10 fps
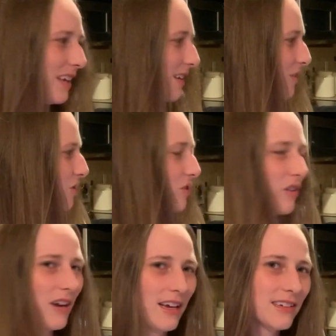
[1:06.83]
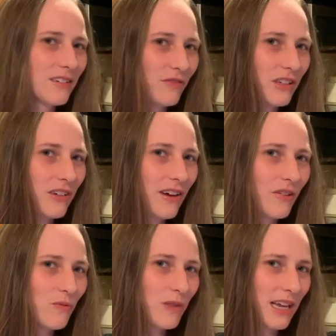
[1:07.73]
is trying to figure out
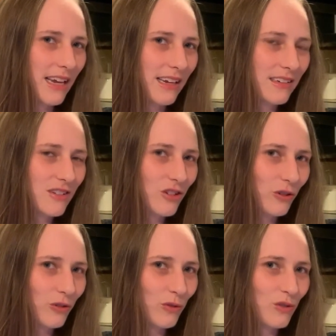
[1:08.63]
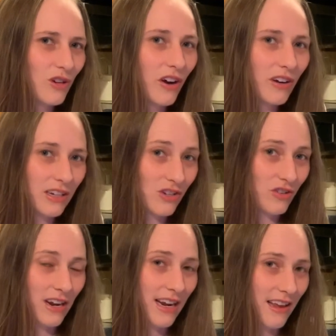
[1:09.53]
a way to target
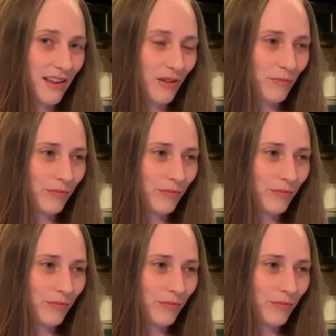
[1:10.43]
train him.